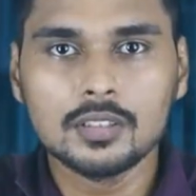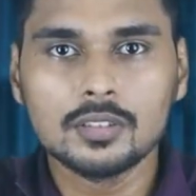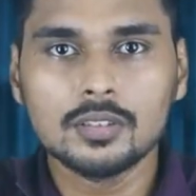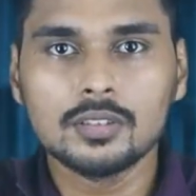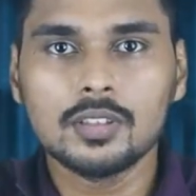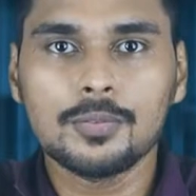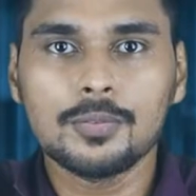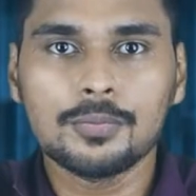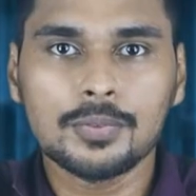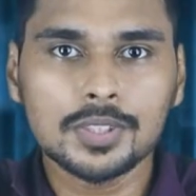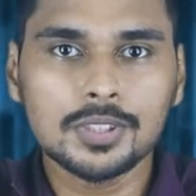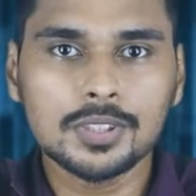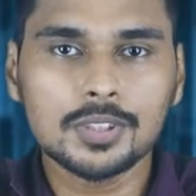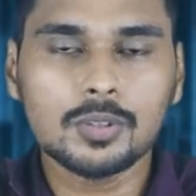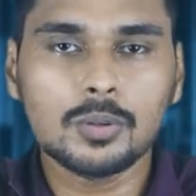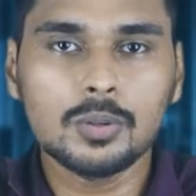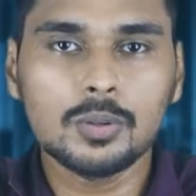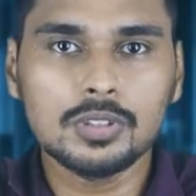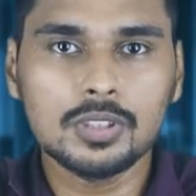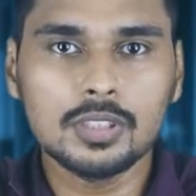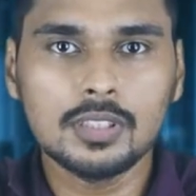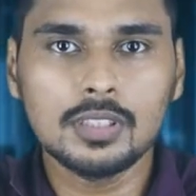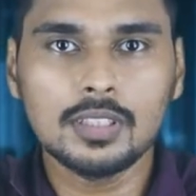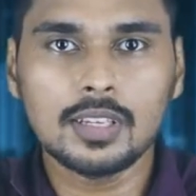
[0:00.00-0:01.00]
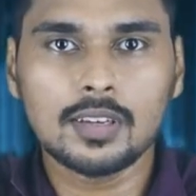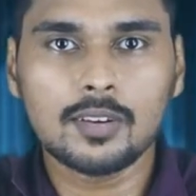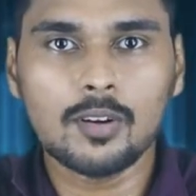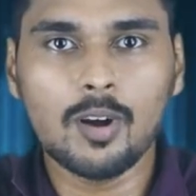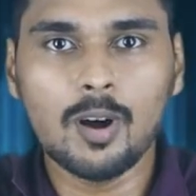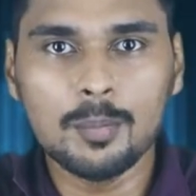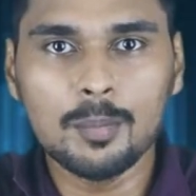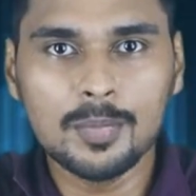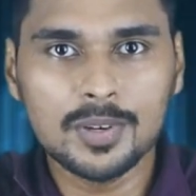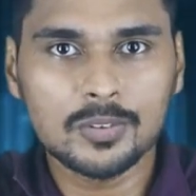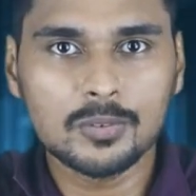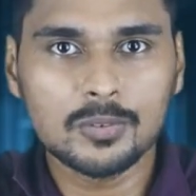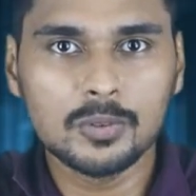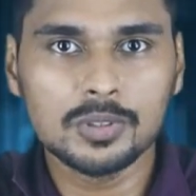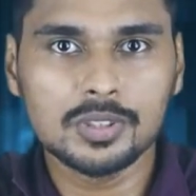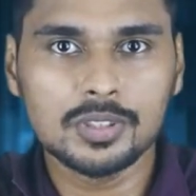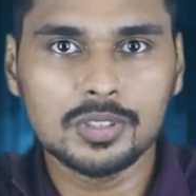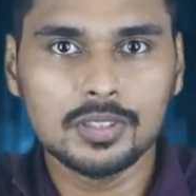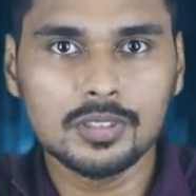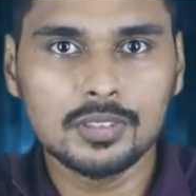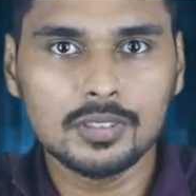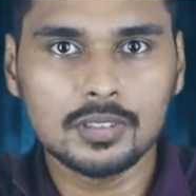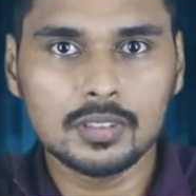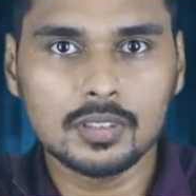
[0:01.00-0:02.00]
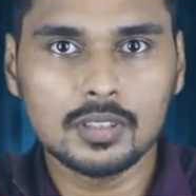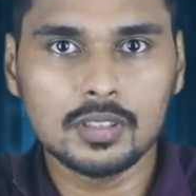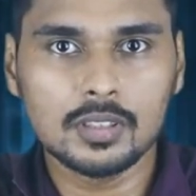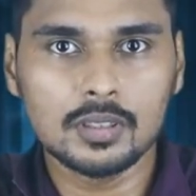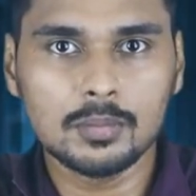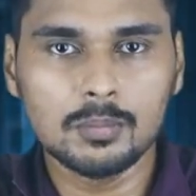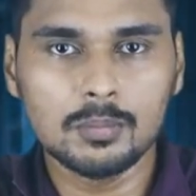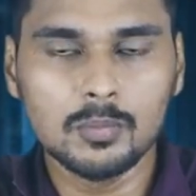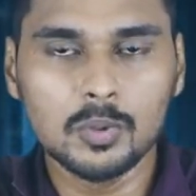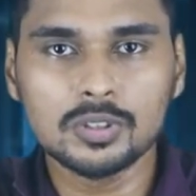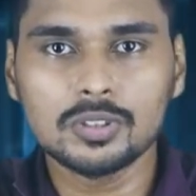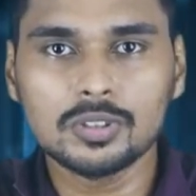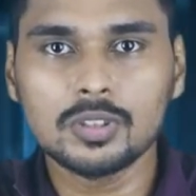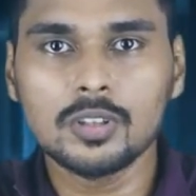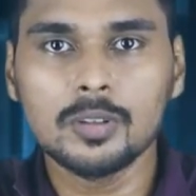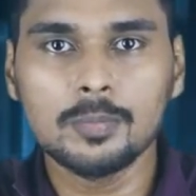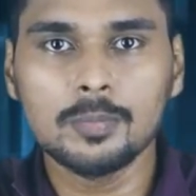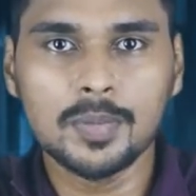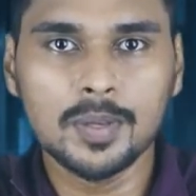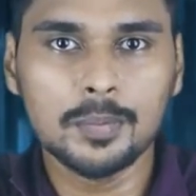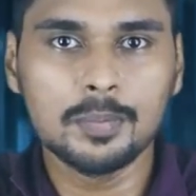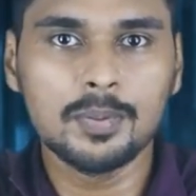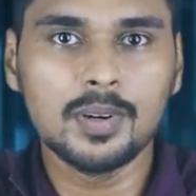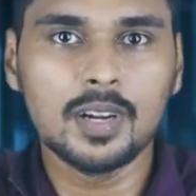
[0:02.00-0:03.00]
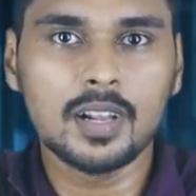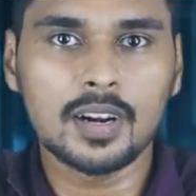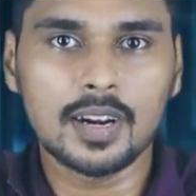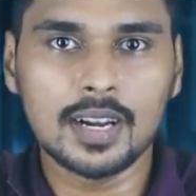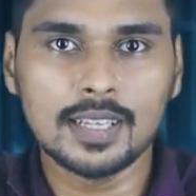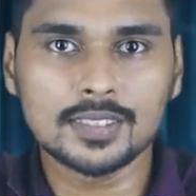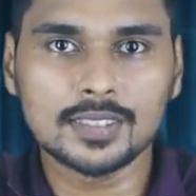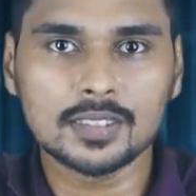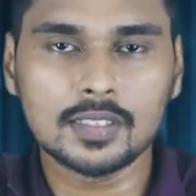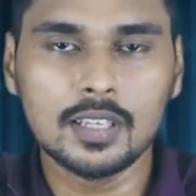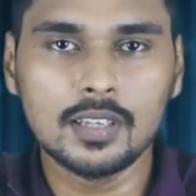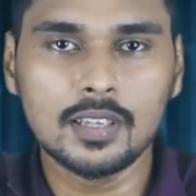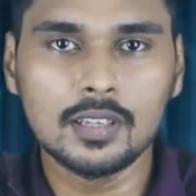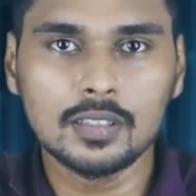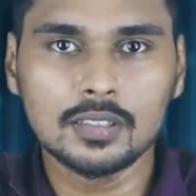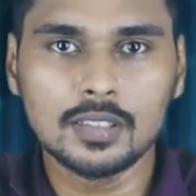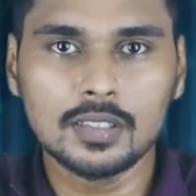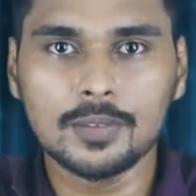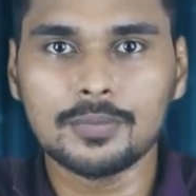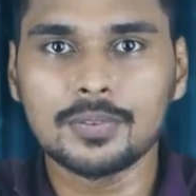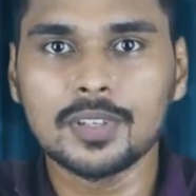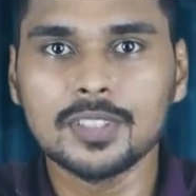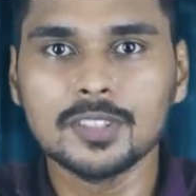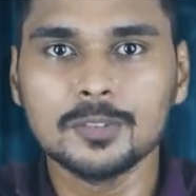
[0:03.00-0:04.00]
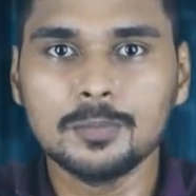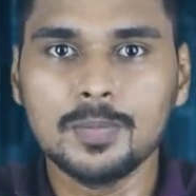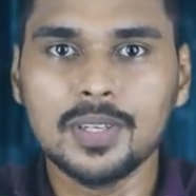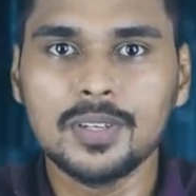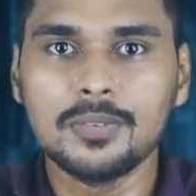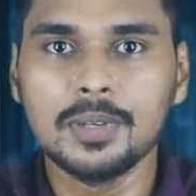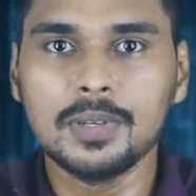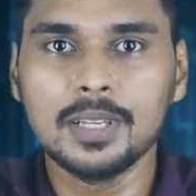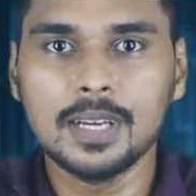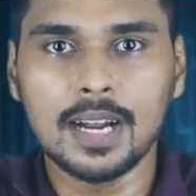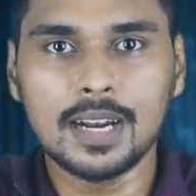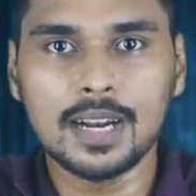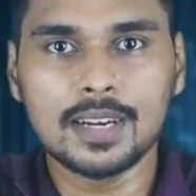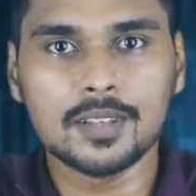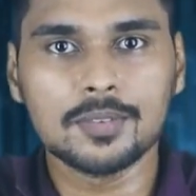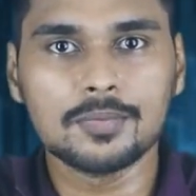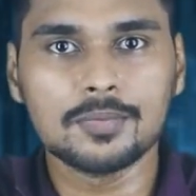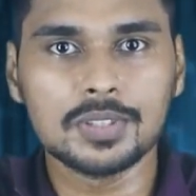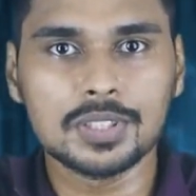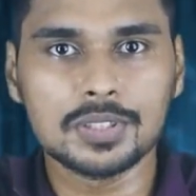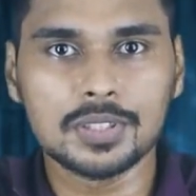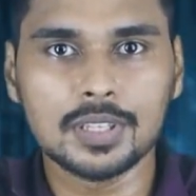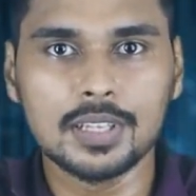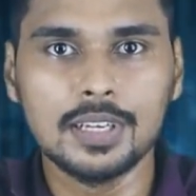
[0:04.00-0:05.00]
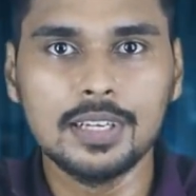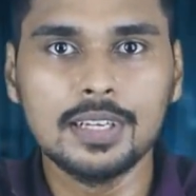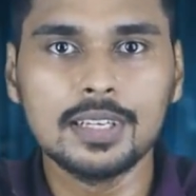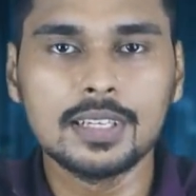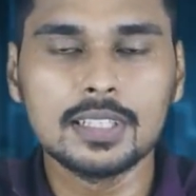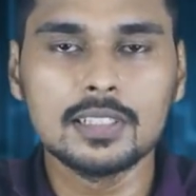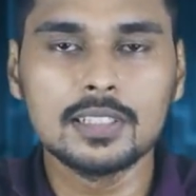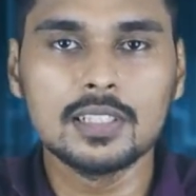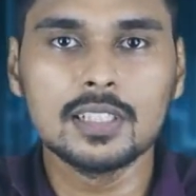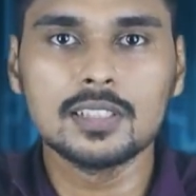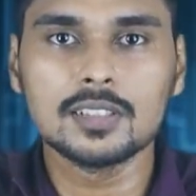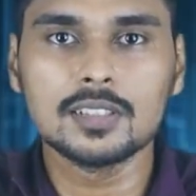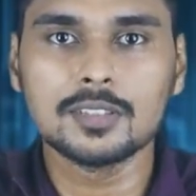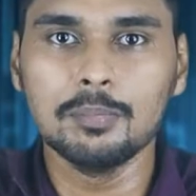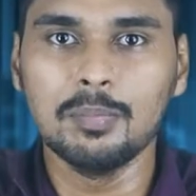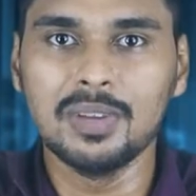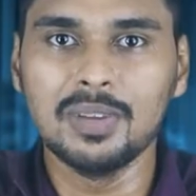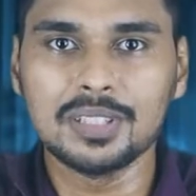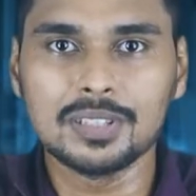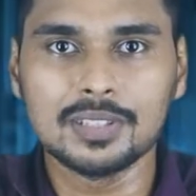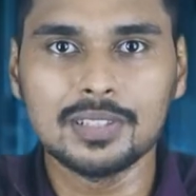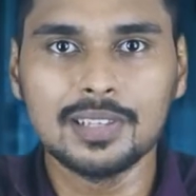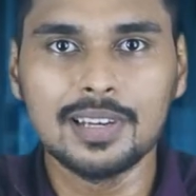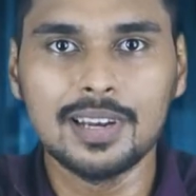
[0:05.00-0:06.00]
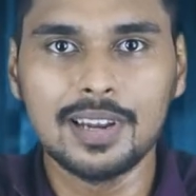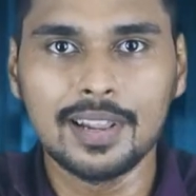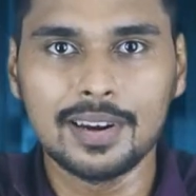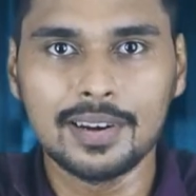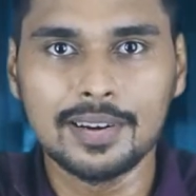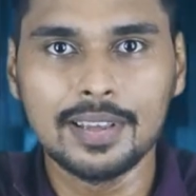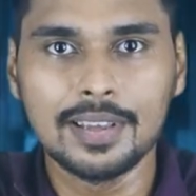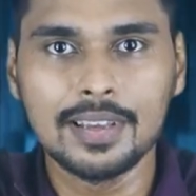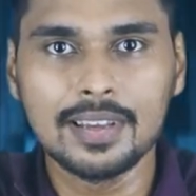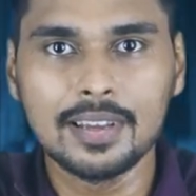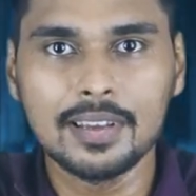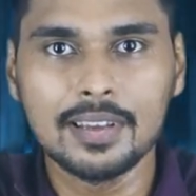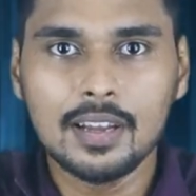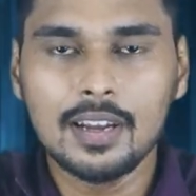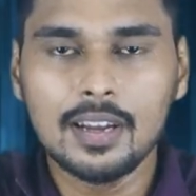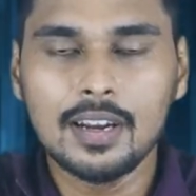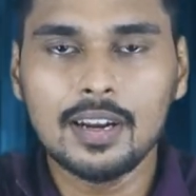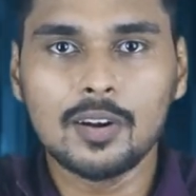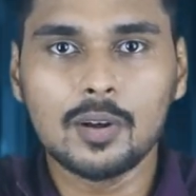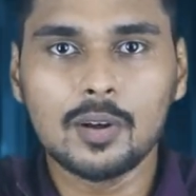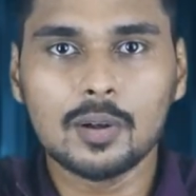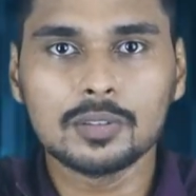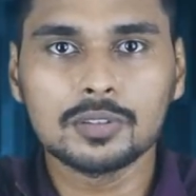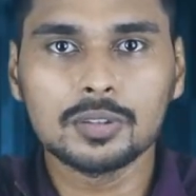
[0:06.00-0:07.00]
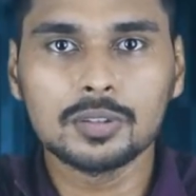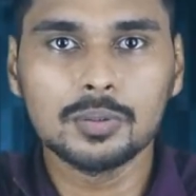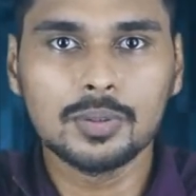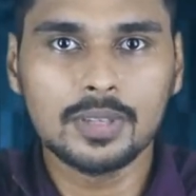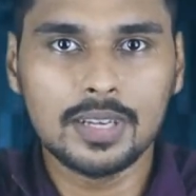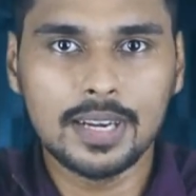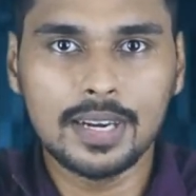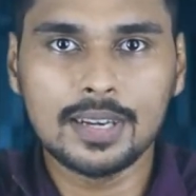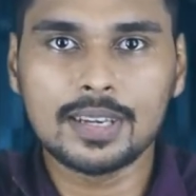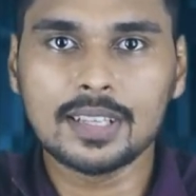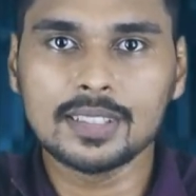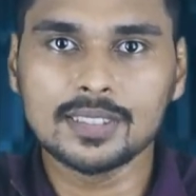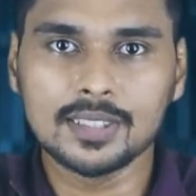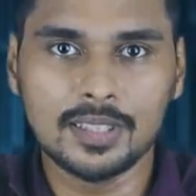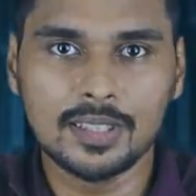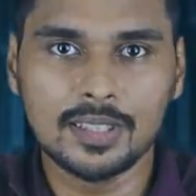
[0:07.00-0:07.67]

So the first question, the common question, most of the people are asking difference between artificial intelligence, machine learning, and also data